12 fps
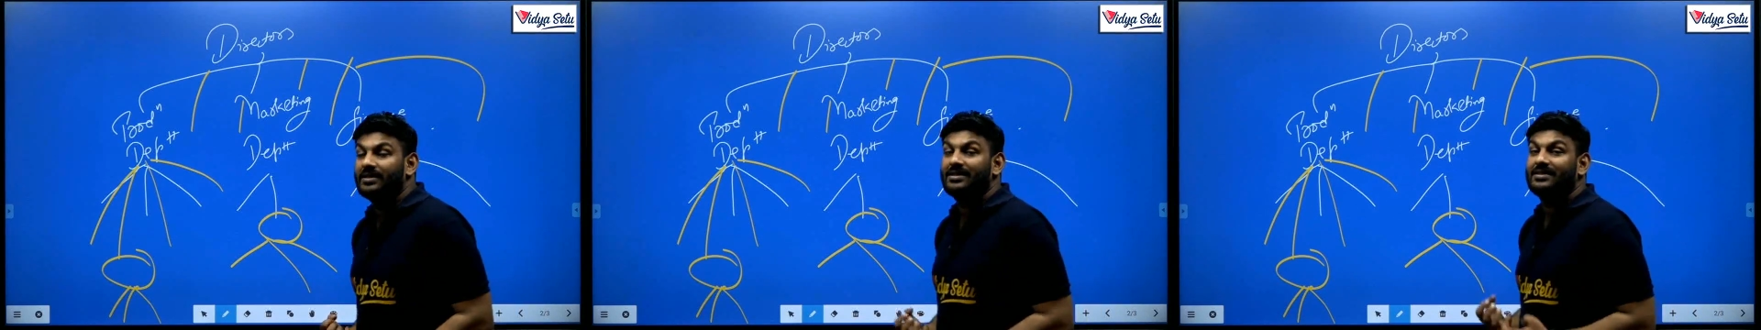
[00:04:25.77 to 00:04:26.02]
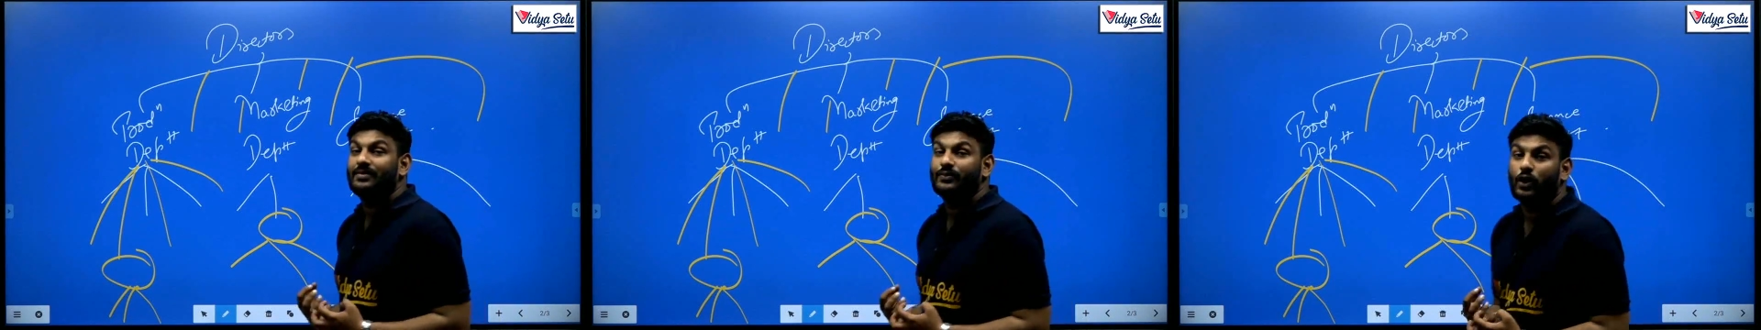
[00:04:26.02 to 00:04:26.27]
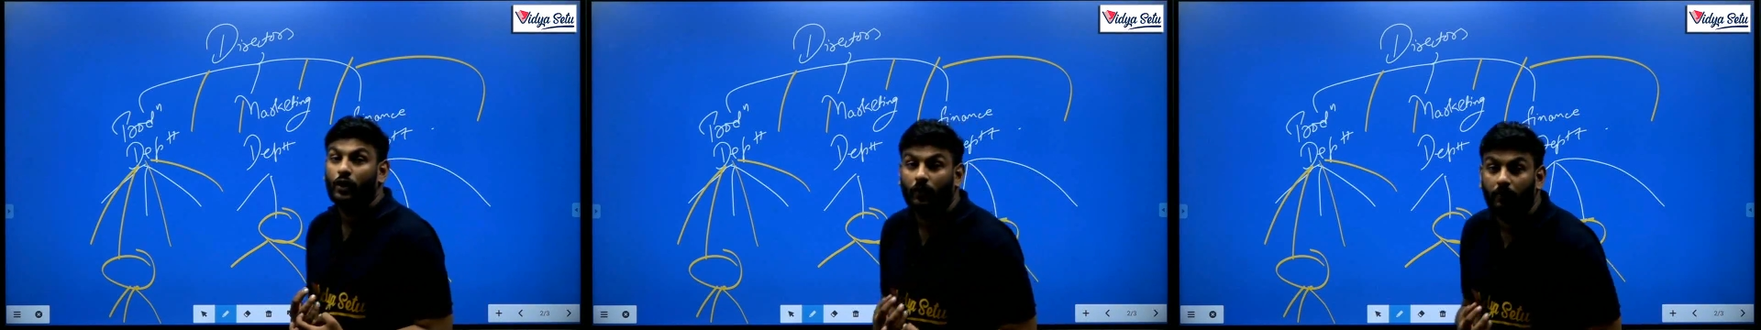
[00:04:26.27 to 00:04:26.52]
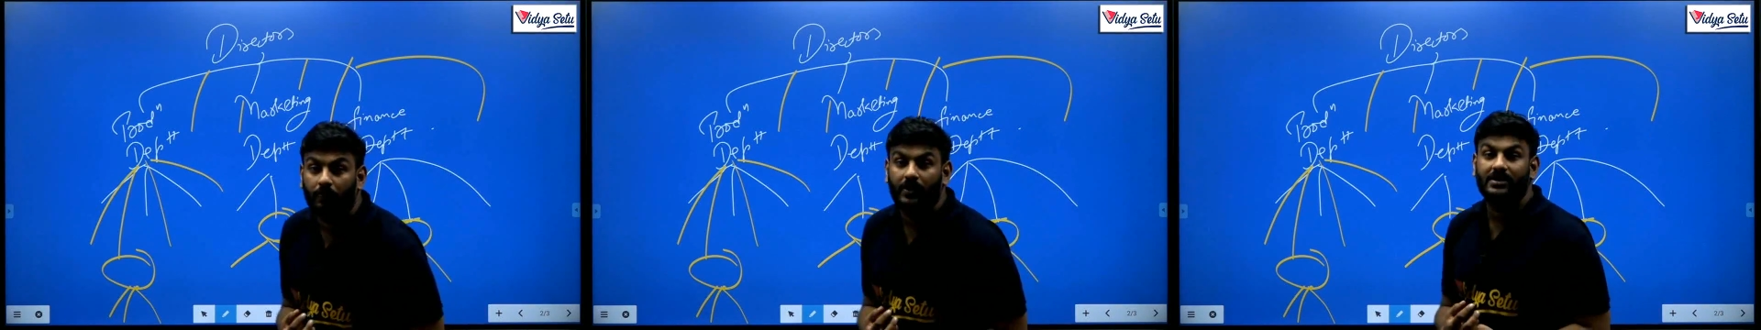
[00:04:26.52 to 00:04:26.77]
some sort
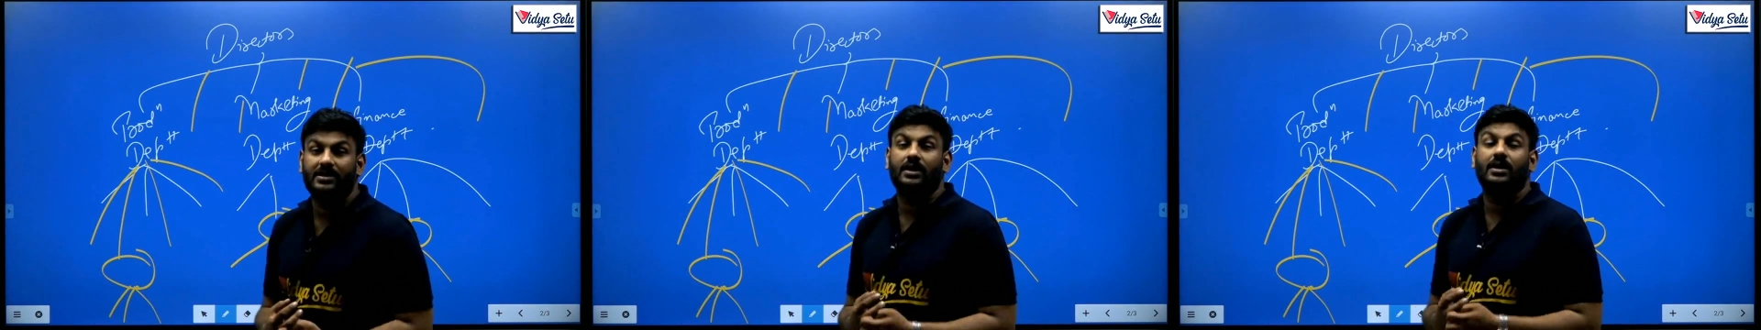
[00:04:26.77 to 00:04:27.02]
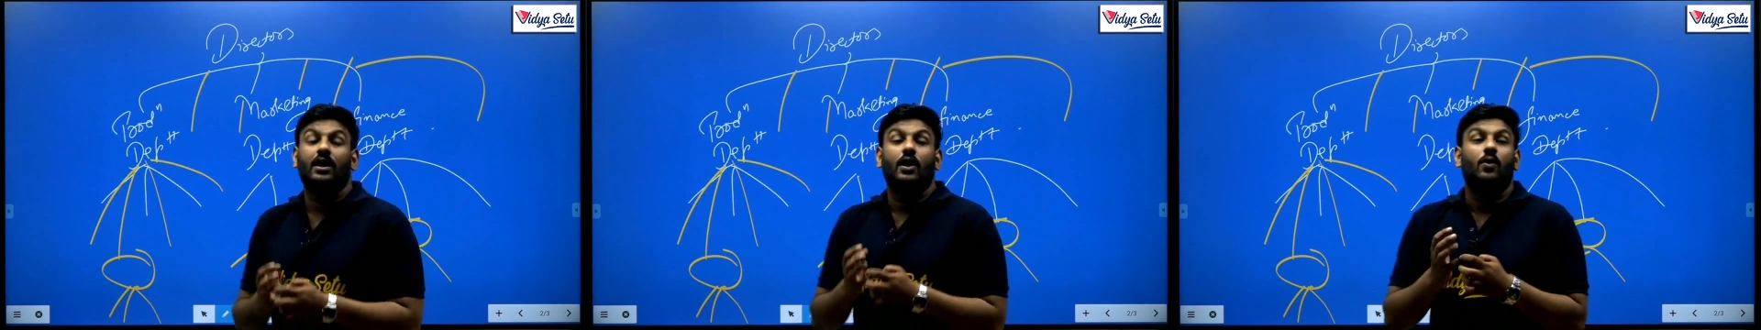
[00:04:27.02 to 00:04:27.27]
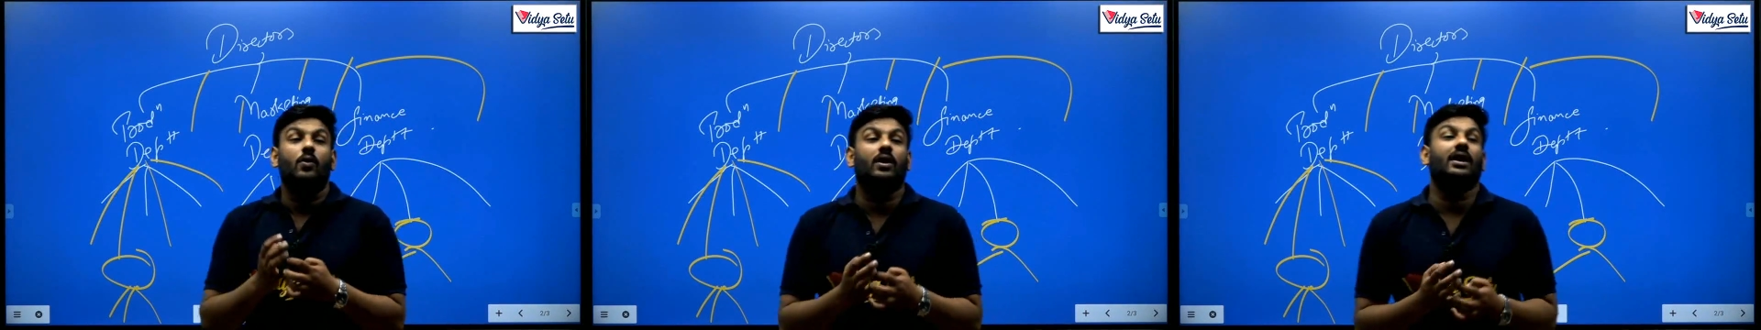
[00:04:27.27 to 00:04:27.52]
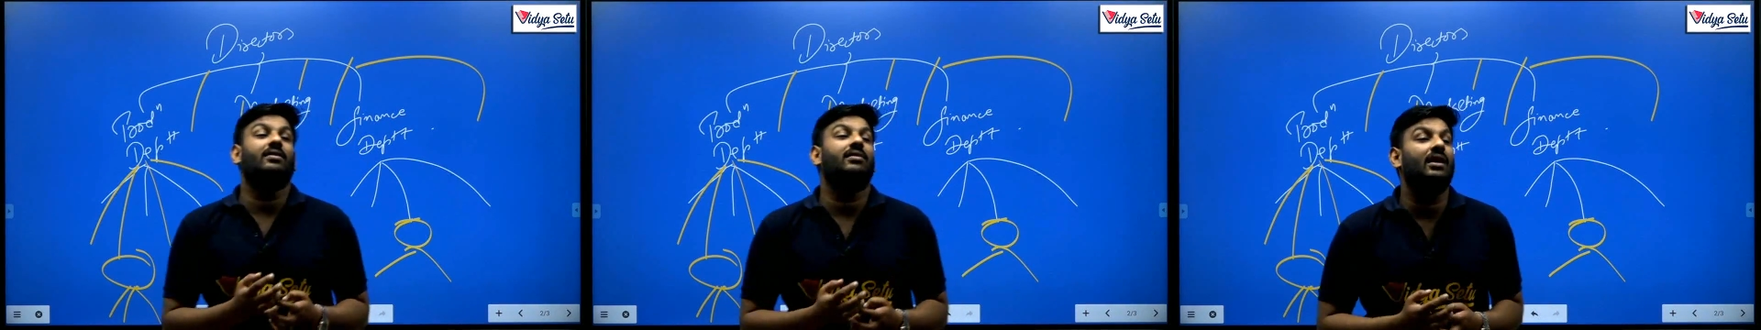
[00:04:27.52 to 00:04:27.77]
of person who
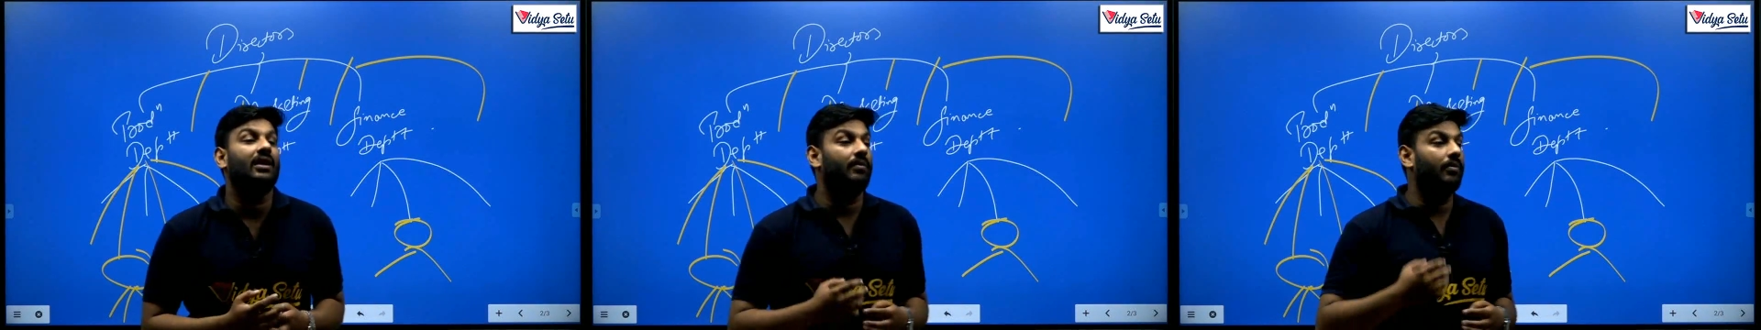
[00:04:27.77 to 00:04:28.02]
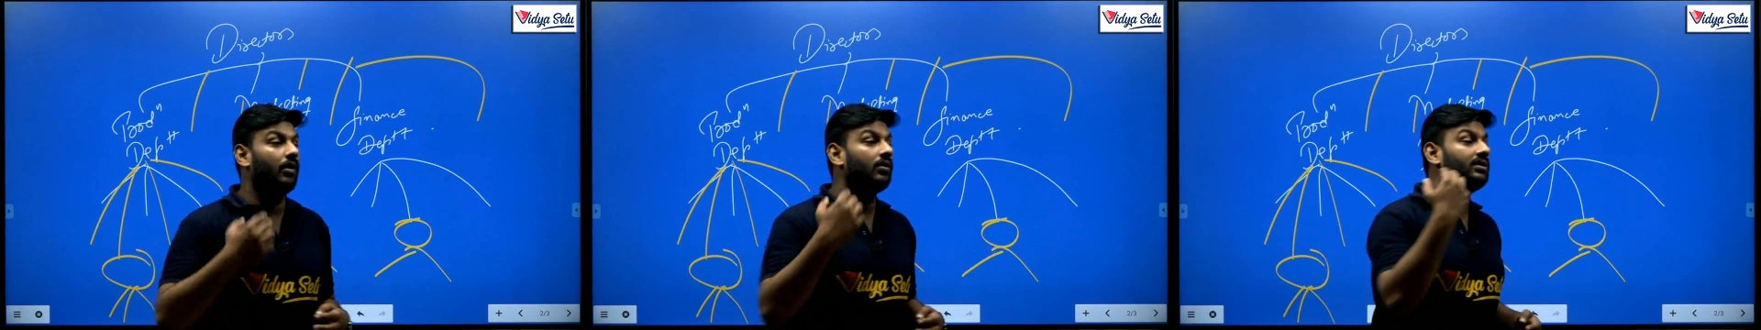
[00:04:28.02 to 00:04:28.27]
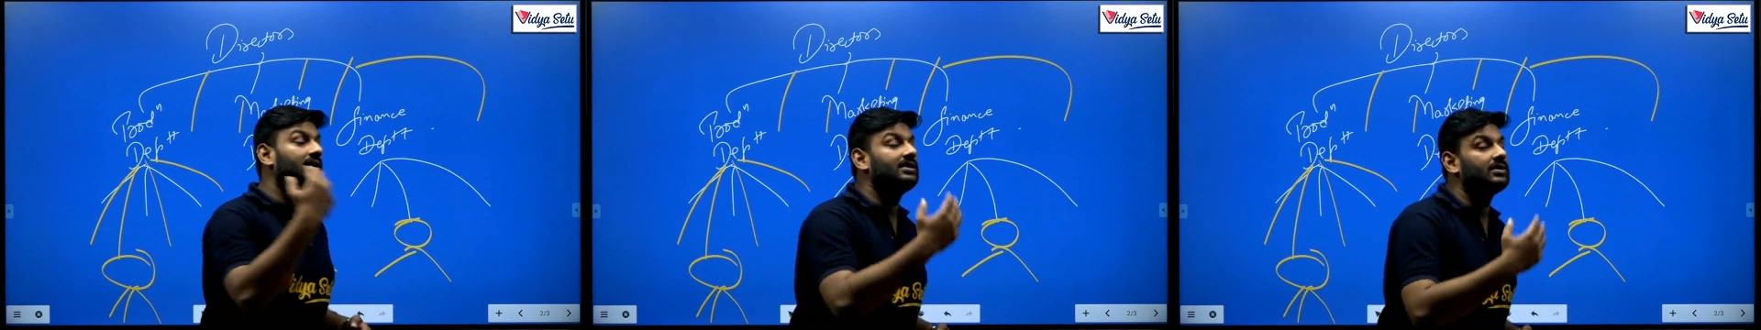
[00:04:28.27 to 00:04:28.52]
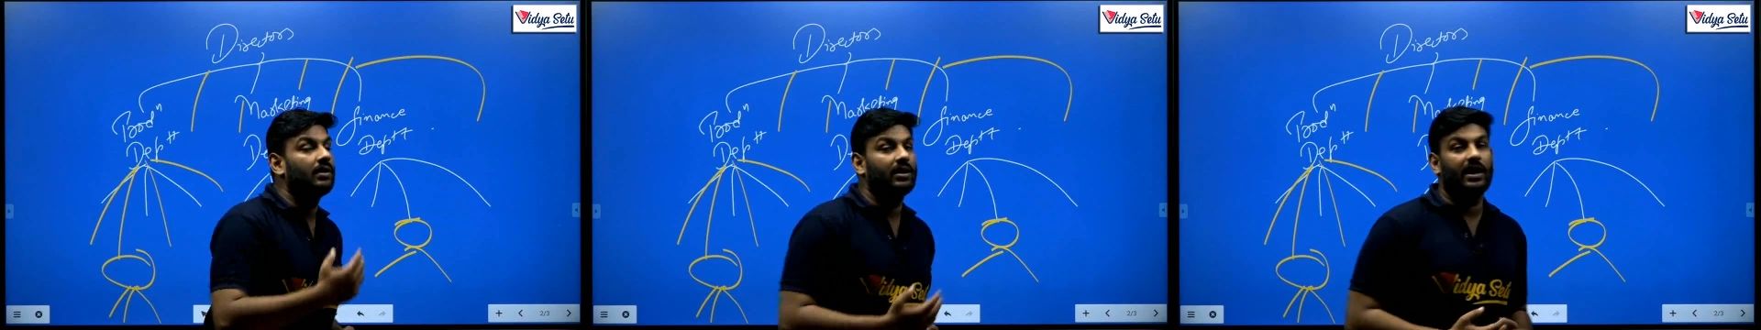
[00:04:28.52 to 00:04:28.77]
can think about this
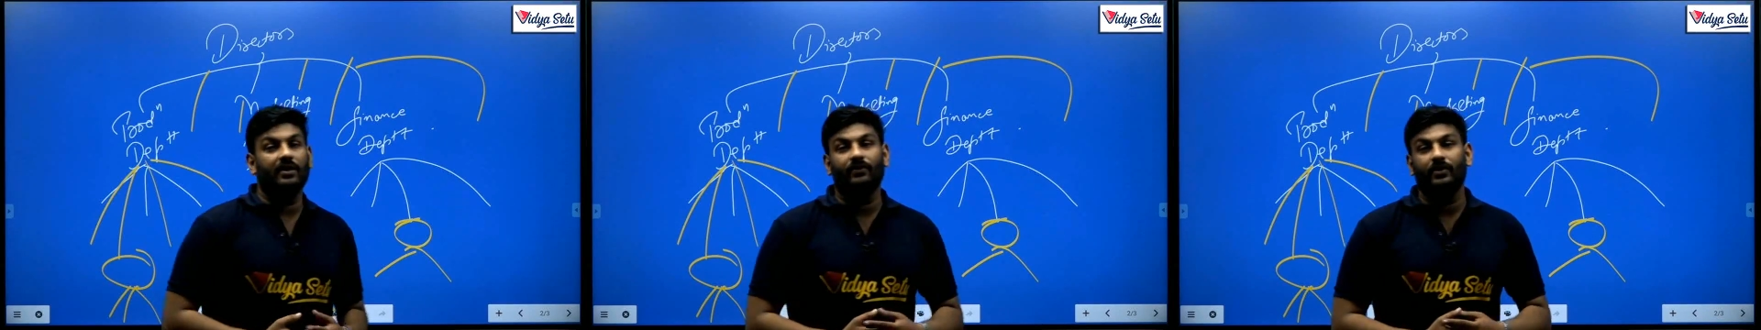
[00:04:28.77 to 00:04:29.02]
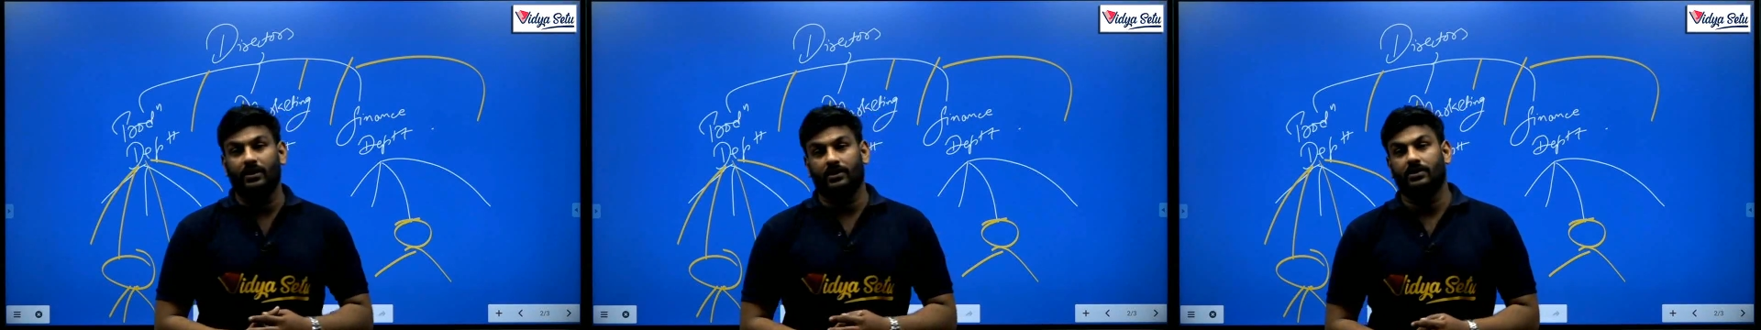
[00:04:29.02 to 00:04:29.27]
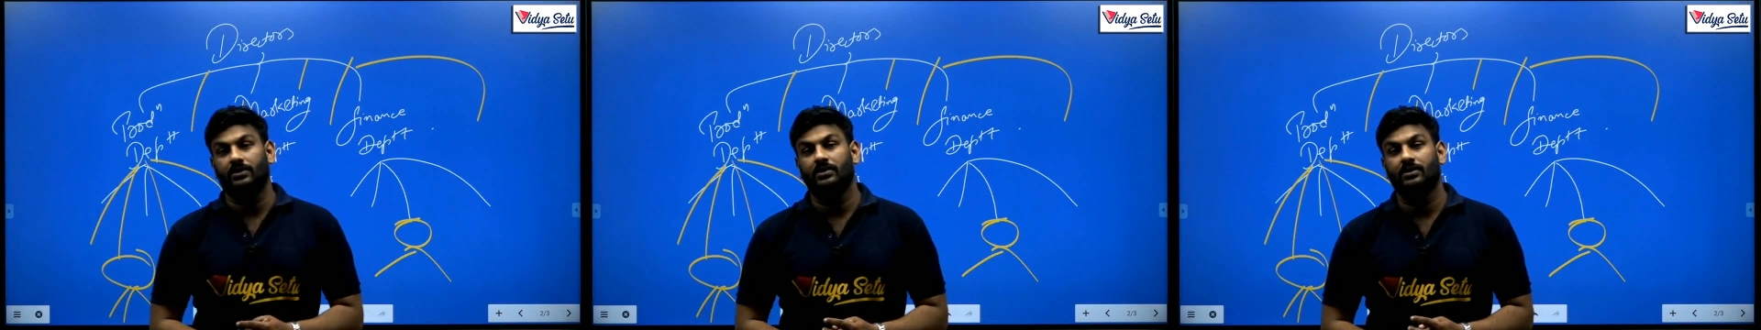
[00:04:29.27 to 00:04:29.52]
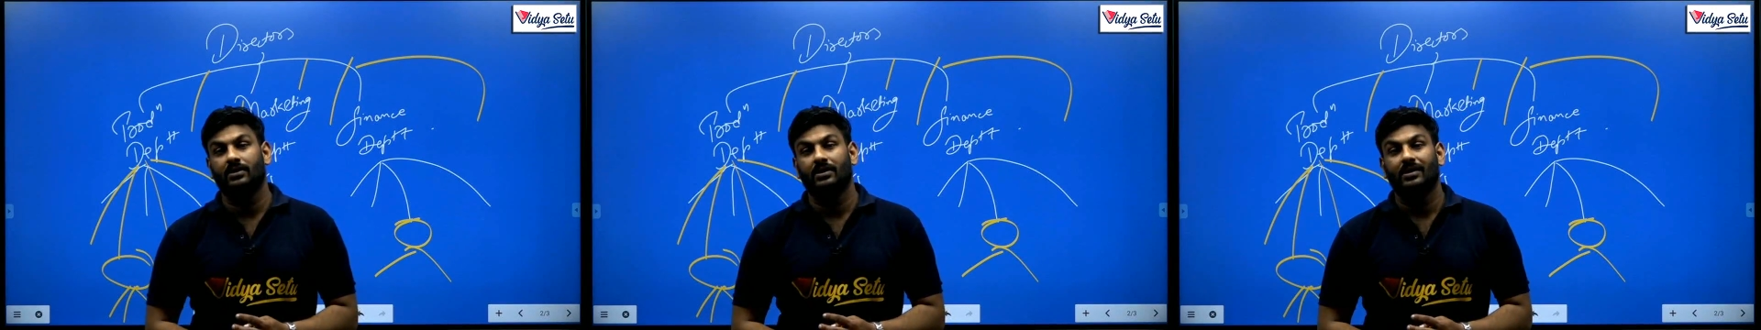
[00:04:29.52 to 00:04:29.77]
all kind of work.
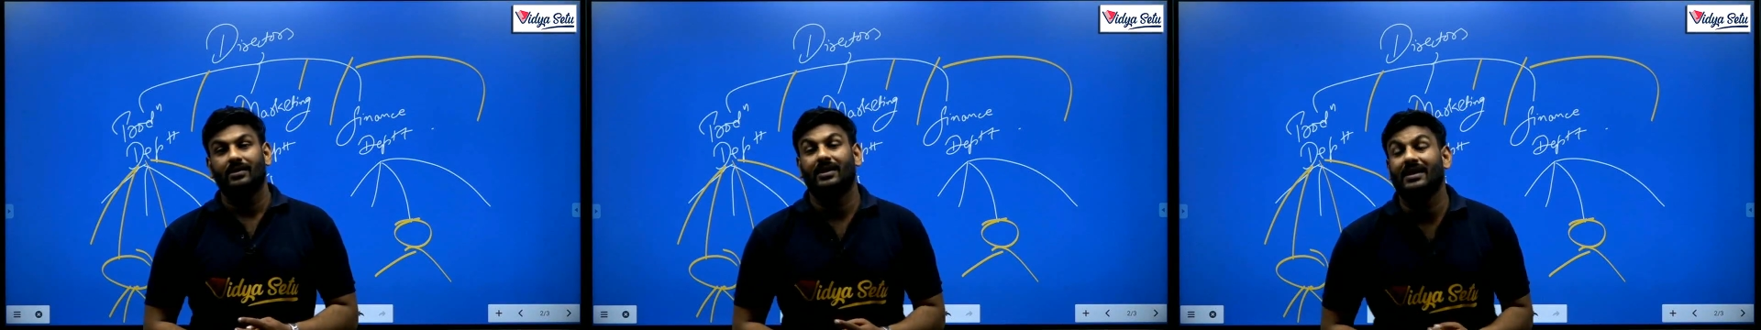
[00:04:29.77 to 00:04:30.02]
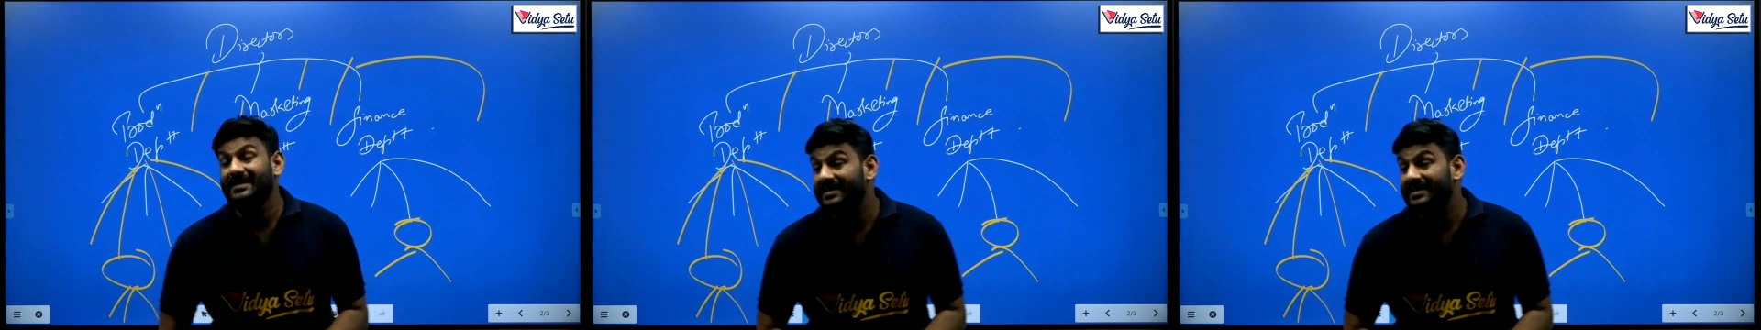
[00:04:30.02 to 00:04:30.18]
That's